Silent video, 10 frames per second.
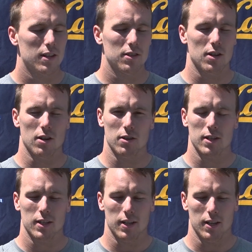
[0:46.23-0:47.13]
So
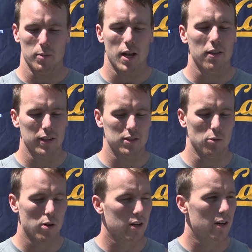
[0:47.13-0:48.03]
a lot of things
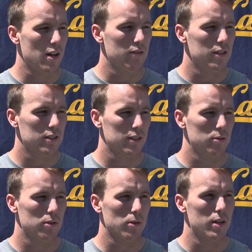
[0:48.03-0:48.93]
to work on,
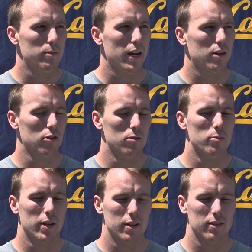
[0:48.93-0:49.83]
obviously, with the running back group,
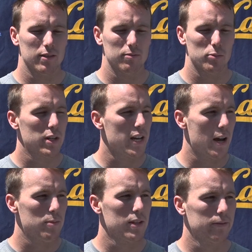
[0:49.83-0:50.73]
but pretty
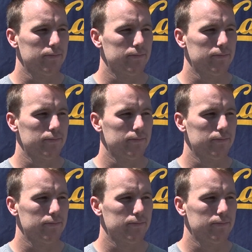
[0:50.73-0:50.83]
happy.